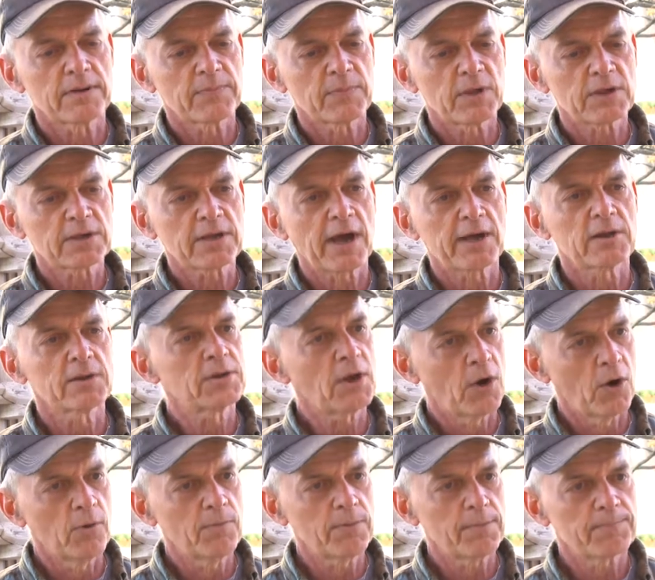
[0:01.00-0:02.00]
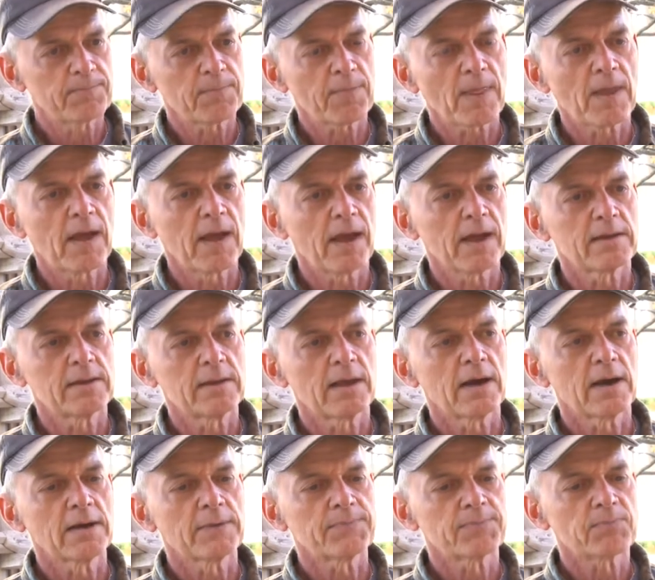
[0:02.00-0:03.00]
It's titled Hope, and
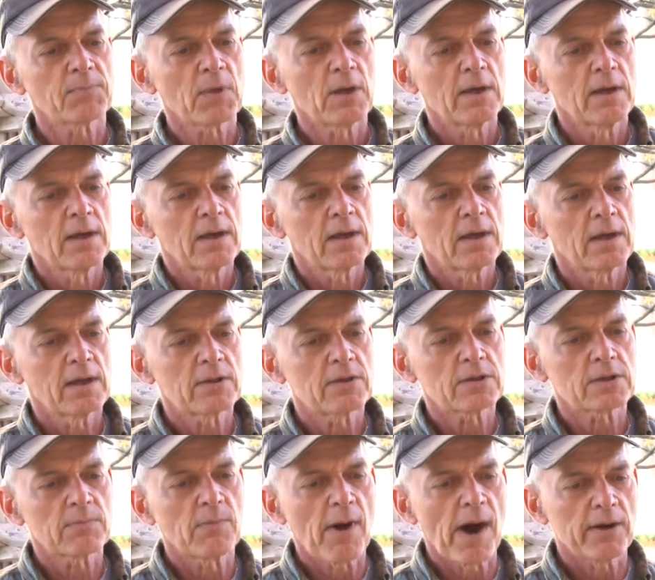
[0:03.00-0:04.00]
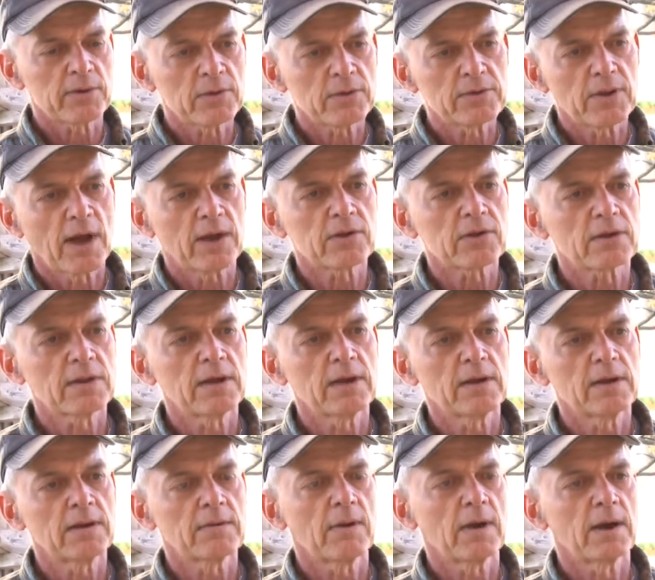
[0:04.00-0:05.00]
it's modeled
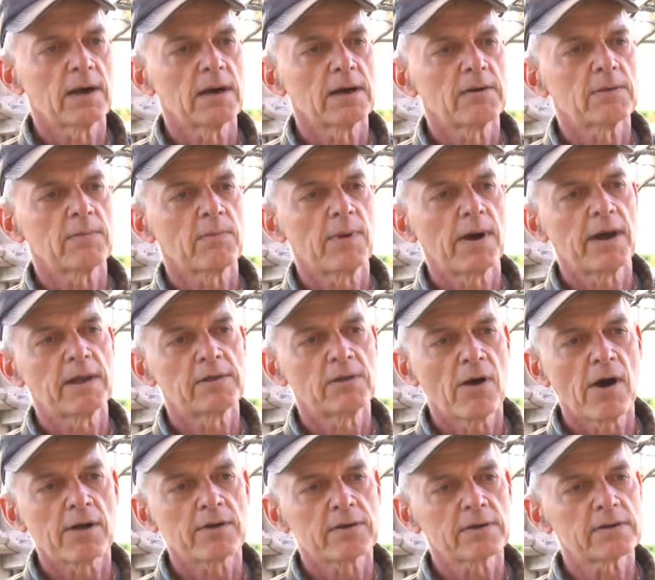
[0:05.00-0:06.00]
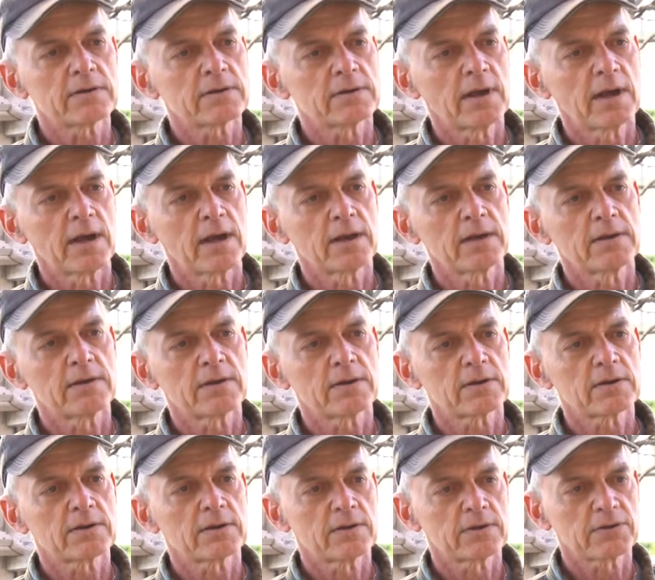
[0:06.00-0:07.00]
actually my daughter and
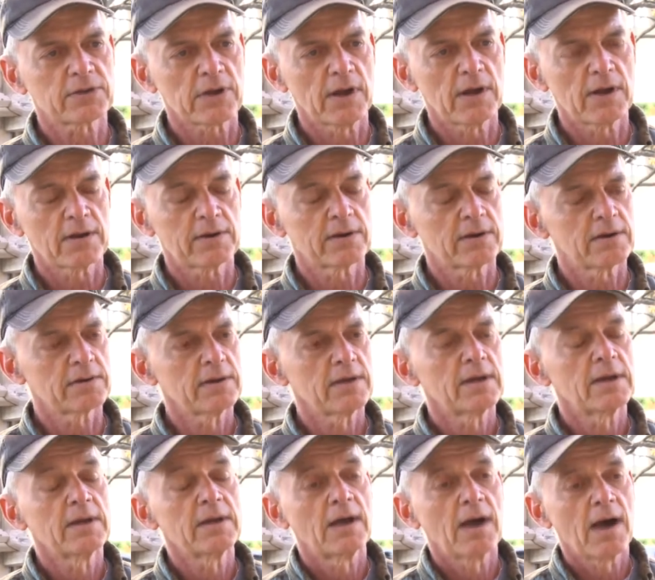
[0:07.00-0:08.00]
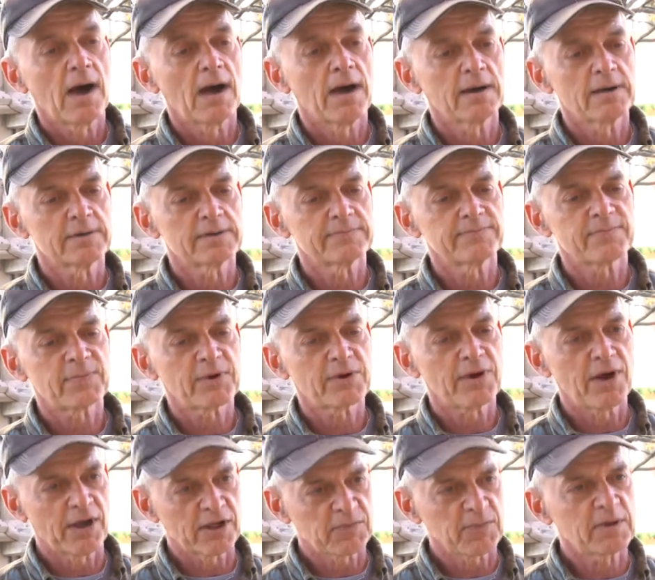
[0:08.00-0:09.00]
her son, her
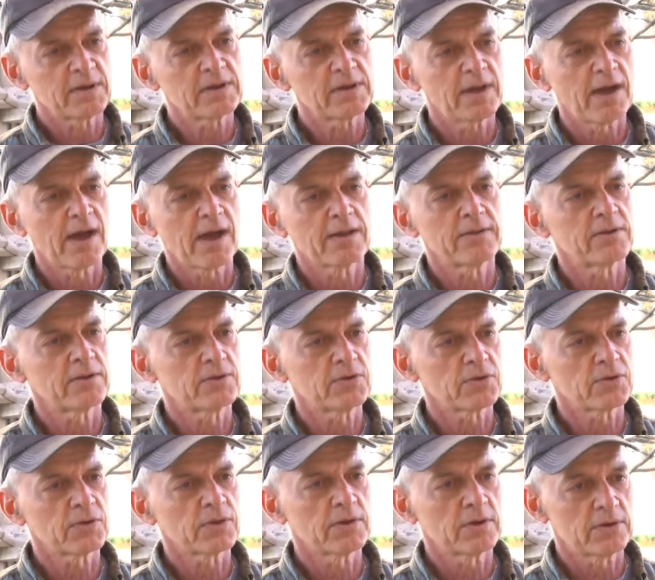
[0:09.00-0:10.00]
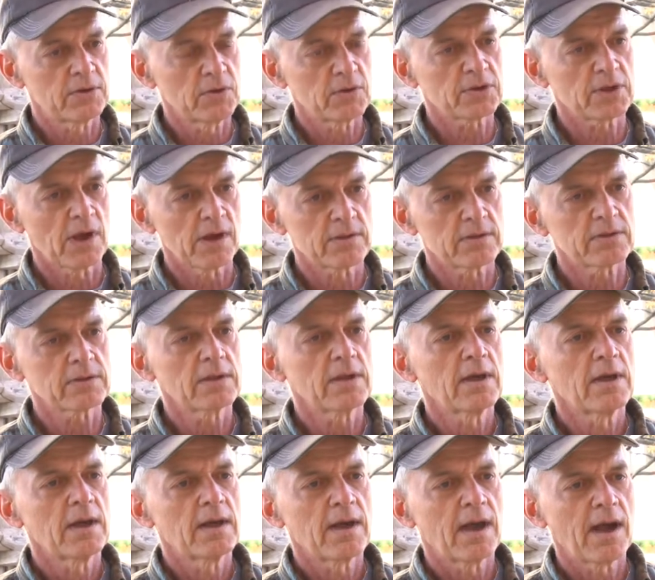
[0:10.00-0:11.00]
husband, and their two sons,
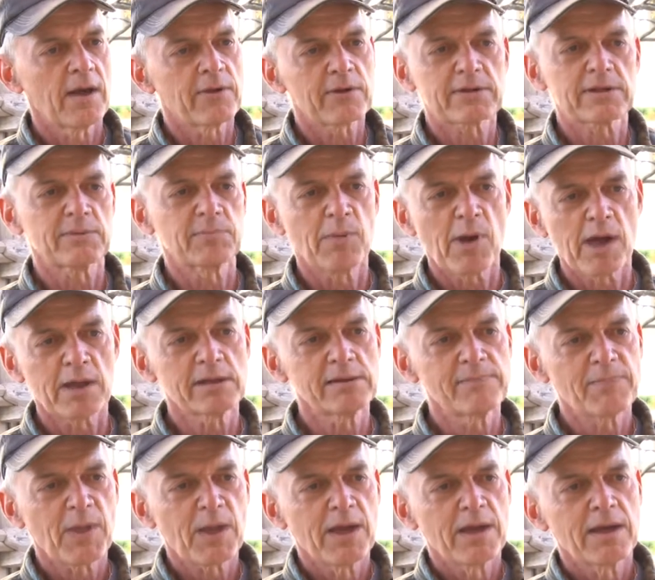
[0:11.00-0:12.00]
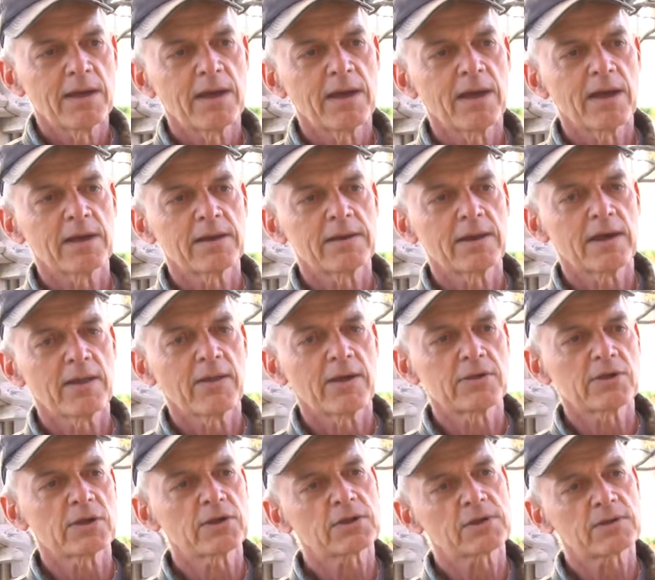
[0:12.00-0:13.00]
Alex and Ben, and they
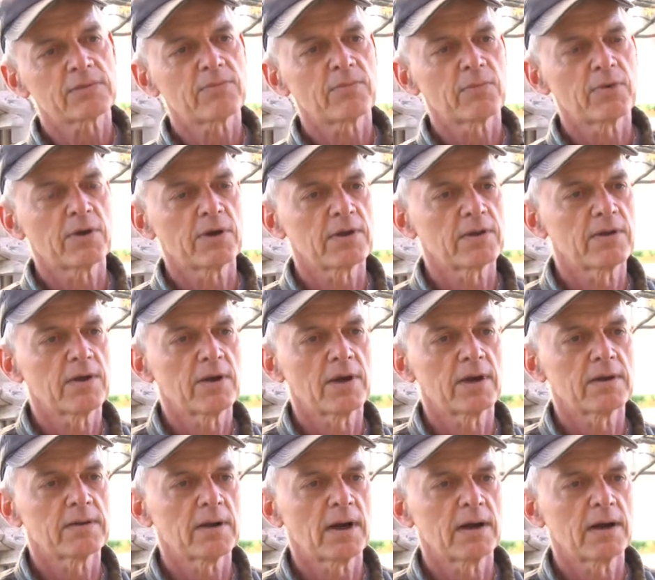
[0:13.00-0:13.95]
just were the